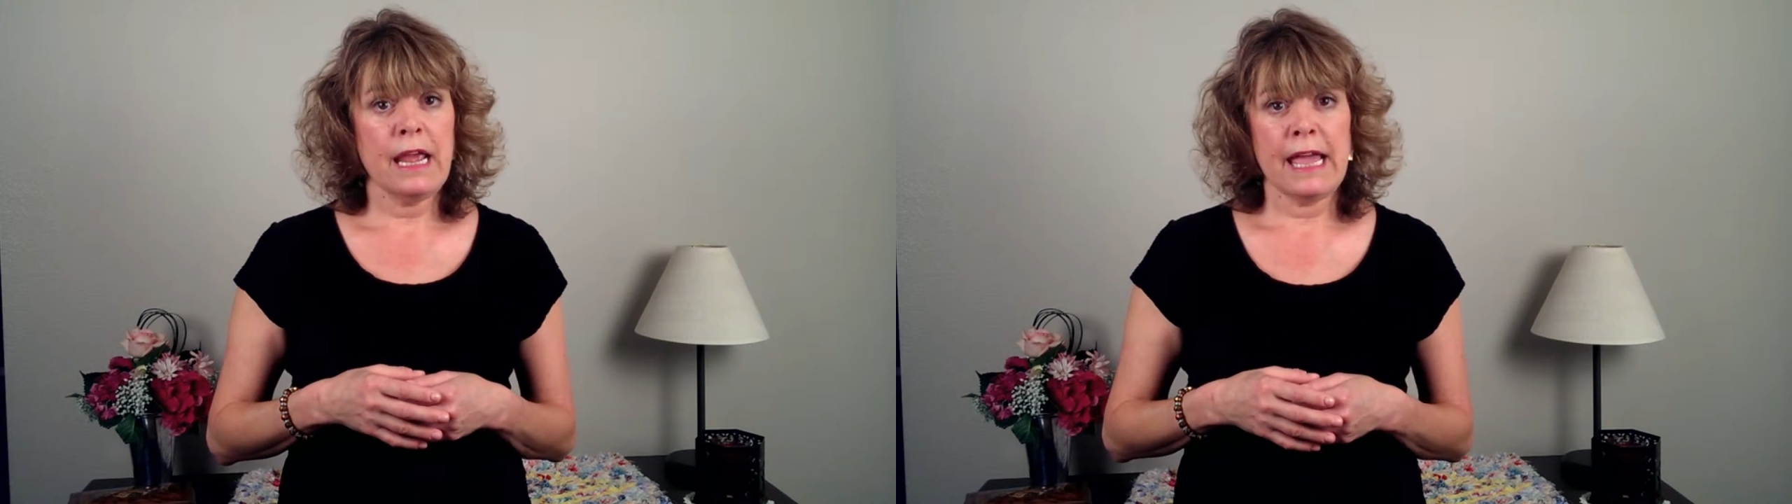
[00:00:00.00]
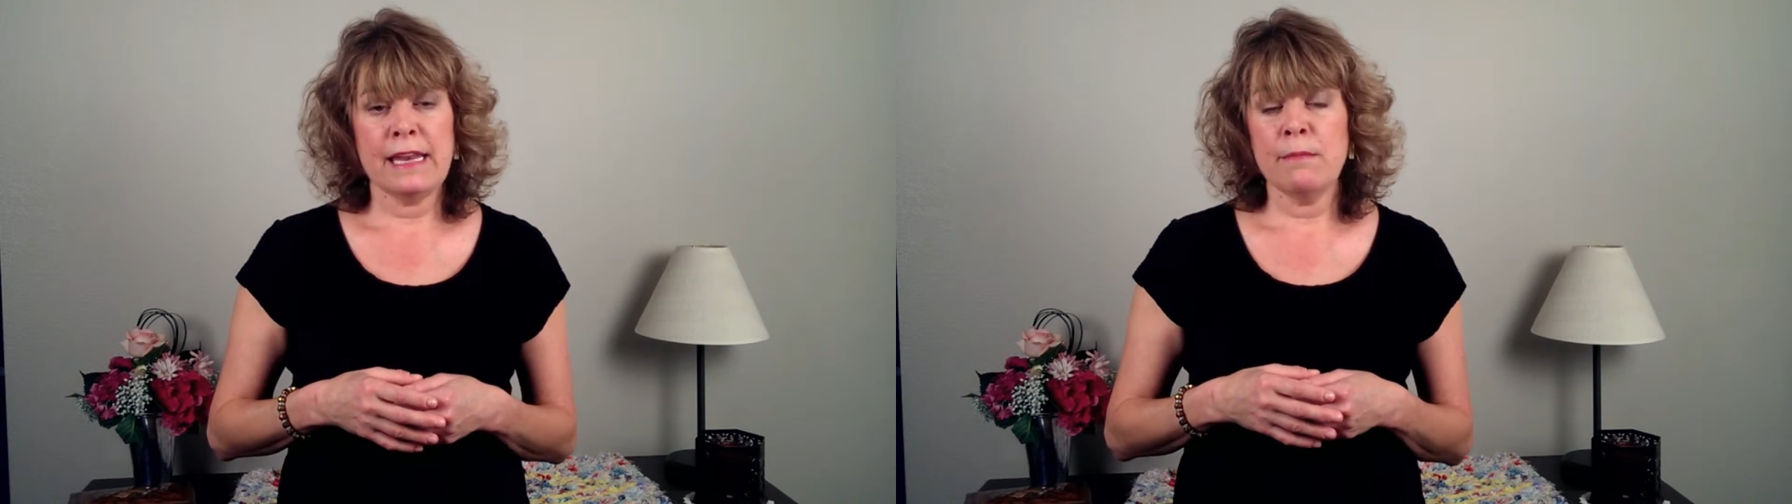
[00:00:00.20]

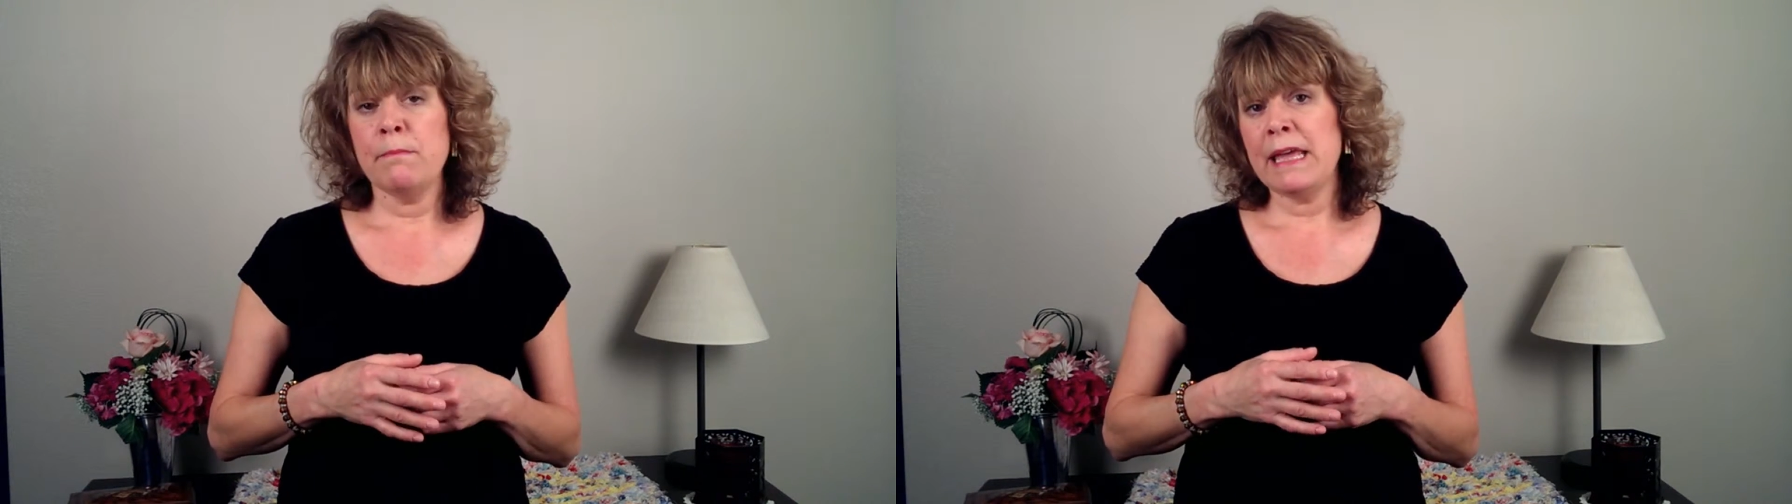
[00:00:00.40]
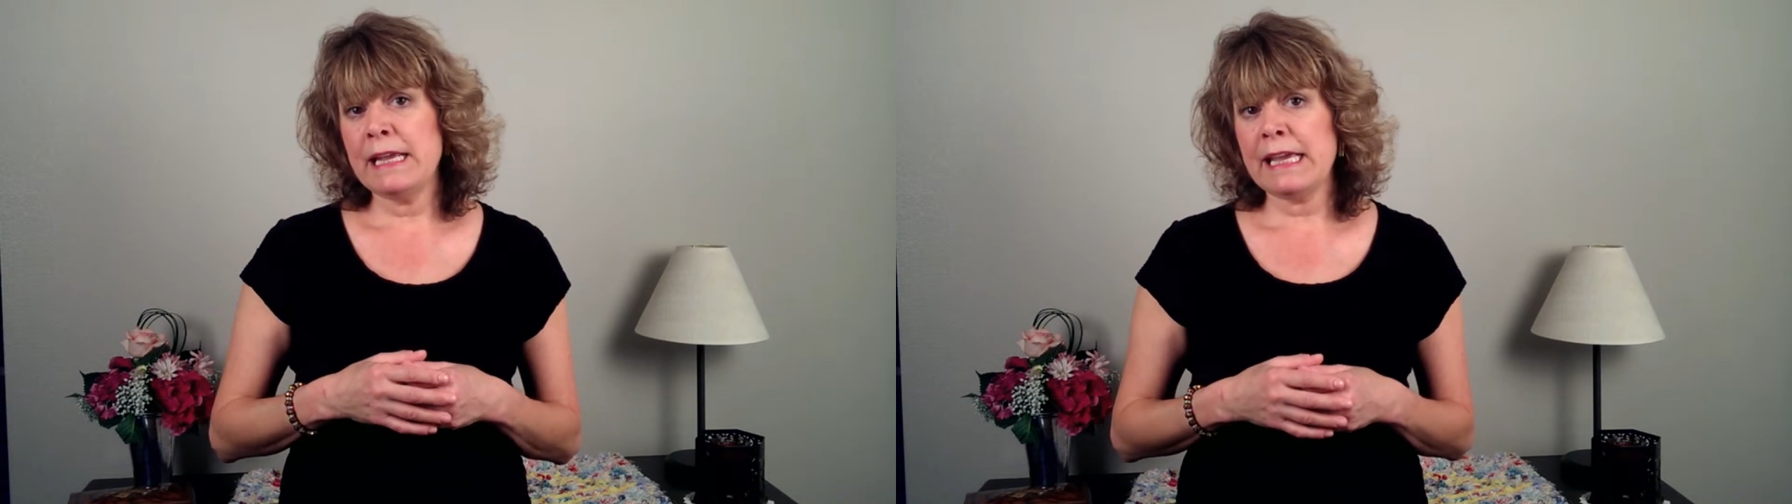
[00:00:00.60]
and in
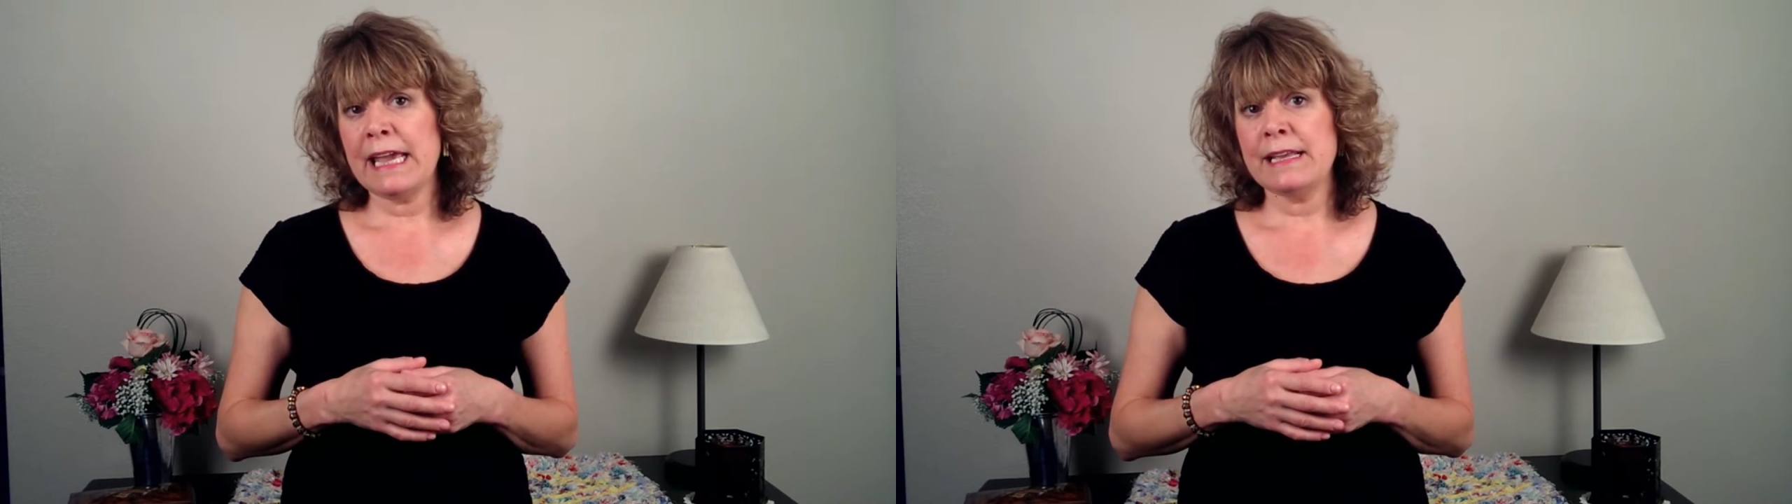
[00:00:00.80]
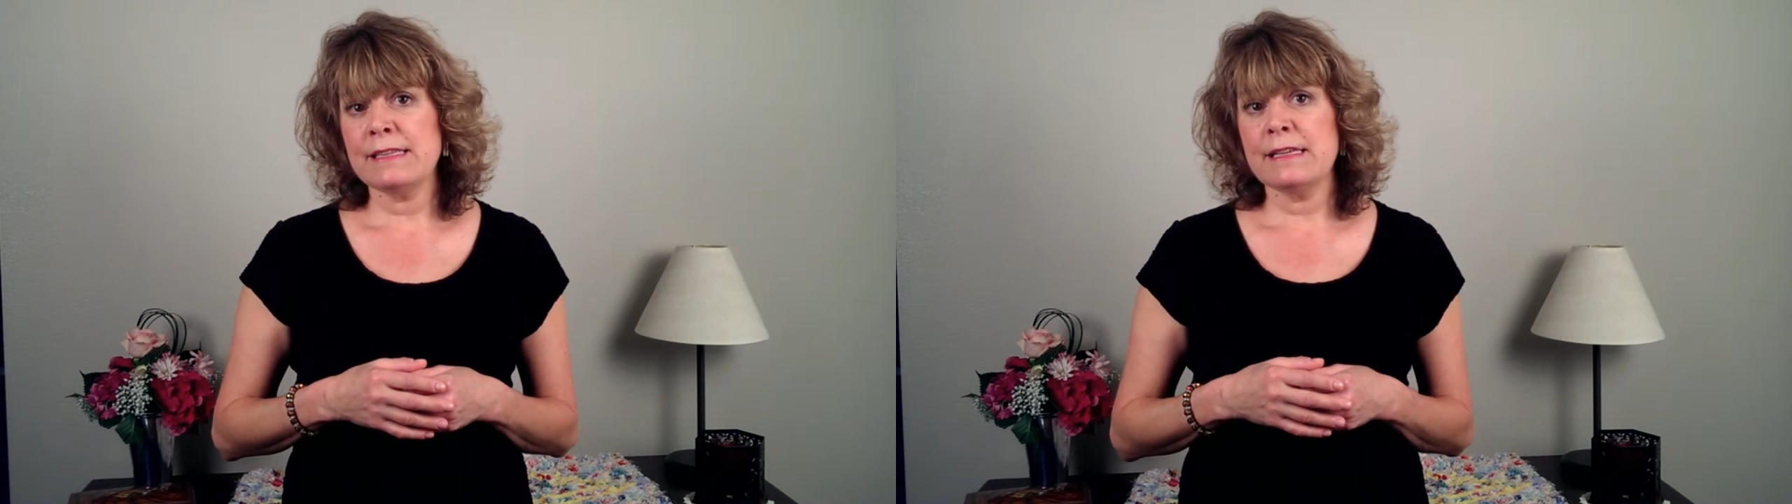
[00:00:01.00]
many
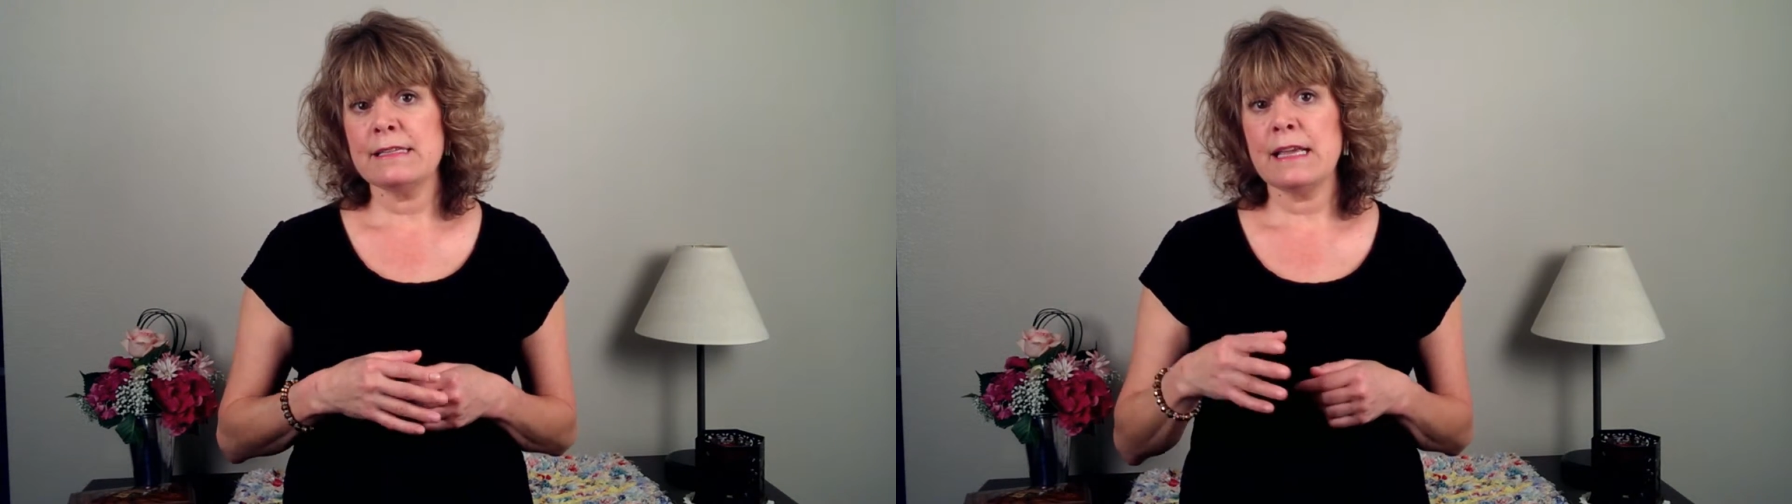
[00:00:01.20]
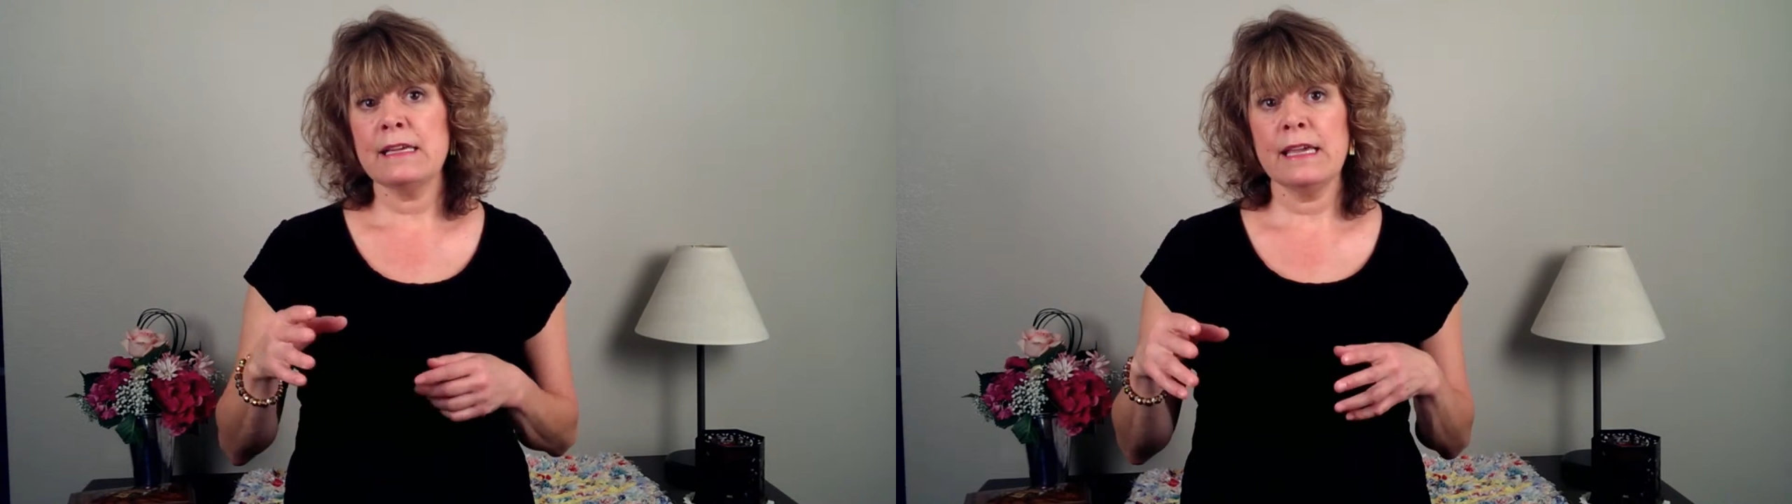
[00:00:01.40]
cases